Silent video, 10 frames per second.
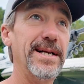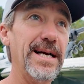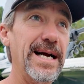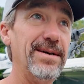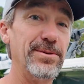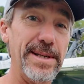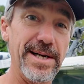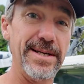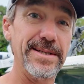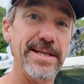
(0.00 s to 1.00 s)
that I have
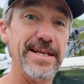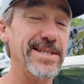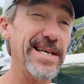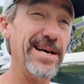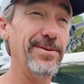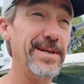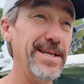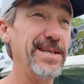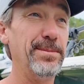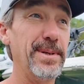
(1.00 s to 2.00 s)
about it, and it's not really
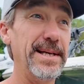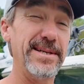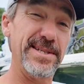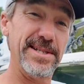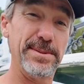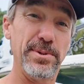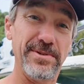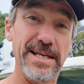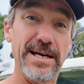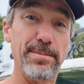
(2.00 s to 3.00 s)
a complaint because it's
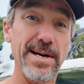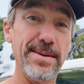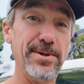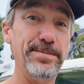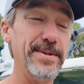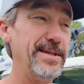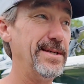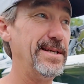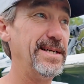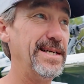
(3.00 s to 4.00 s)
preventing a problem,
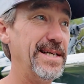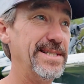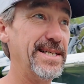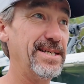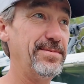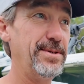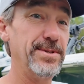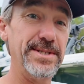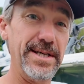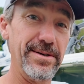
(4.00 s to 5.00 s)
is that if you're
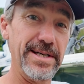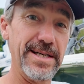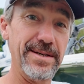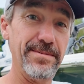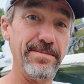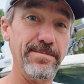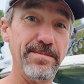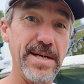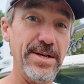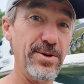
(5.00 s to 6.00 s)
steering it
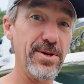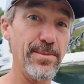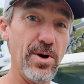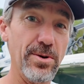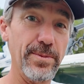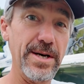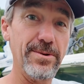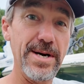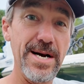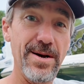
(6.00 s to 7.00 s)
and you come all the way
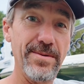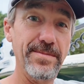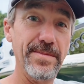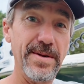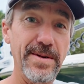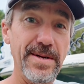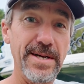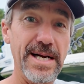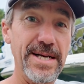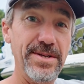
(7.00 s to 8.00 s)
around
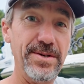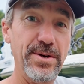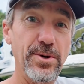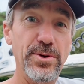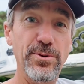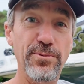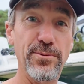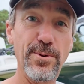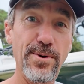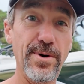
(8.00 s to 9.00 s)
and then you go too
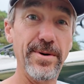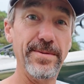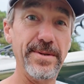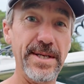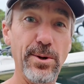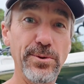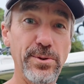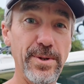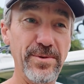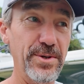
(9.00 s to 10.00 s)
far, the old
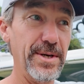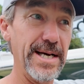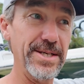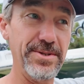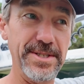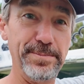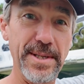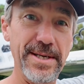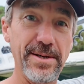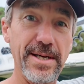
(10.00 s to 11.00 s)
Terrova, you could actually
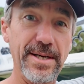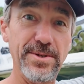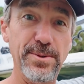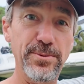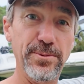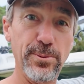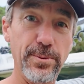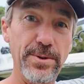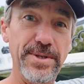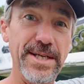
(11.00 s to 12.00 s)
spin it like 2 full
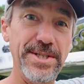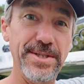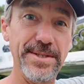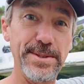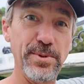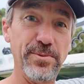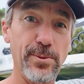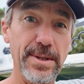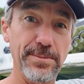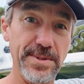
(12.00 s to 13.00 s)
rotations
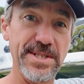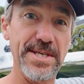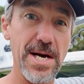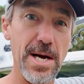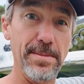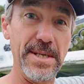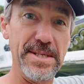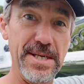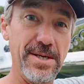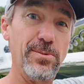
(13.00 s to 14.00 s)
before it would stop
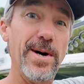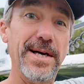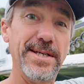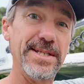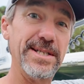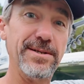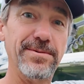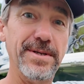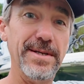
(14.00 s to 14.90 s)
and then unwind itself.